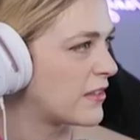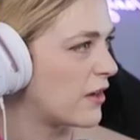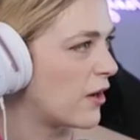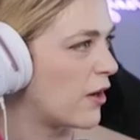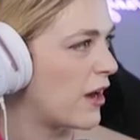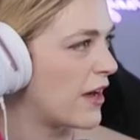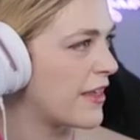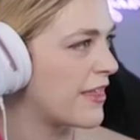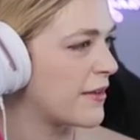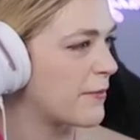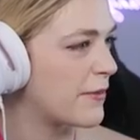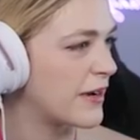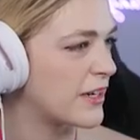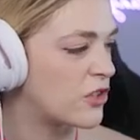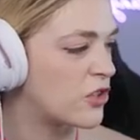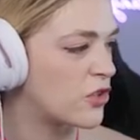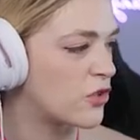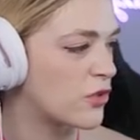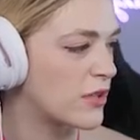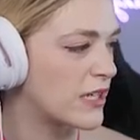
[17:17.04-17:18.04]
So I think by
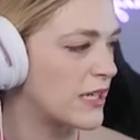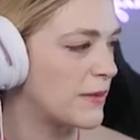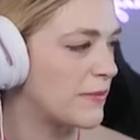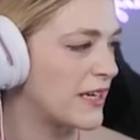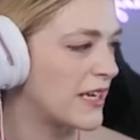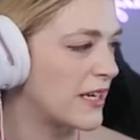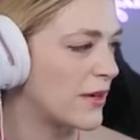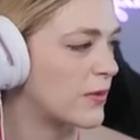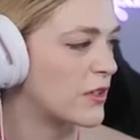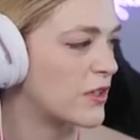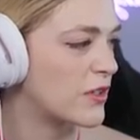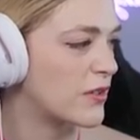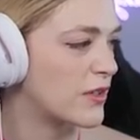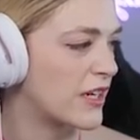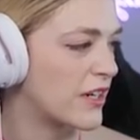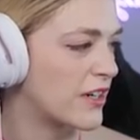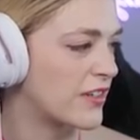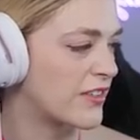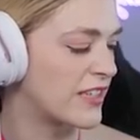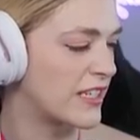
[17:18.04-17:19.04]
streaming, we're
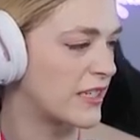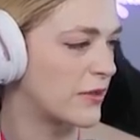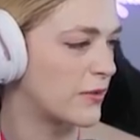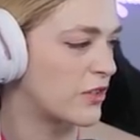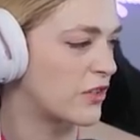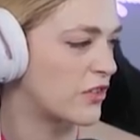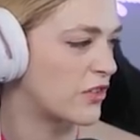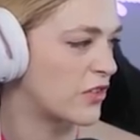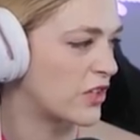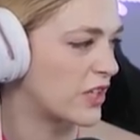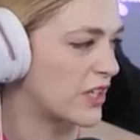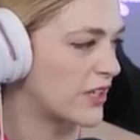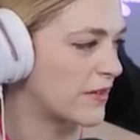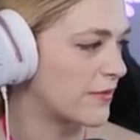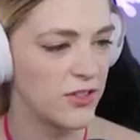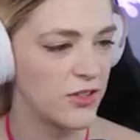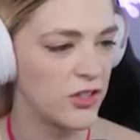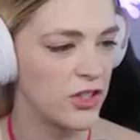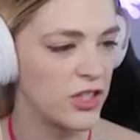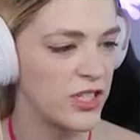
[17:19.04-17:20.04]
doing our skill, which is good.
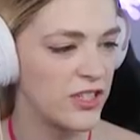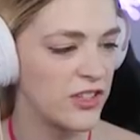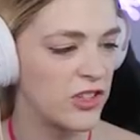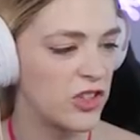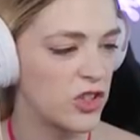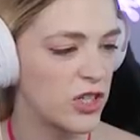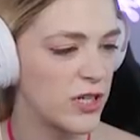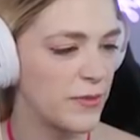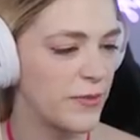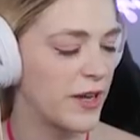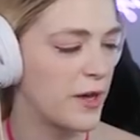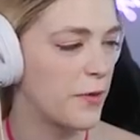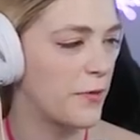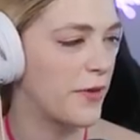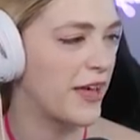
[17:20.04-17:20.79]
So she's streaming a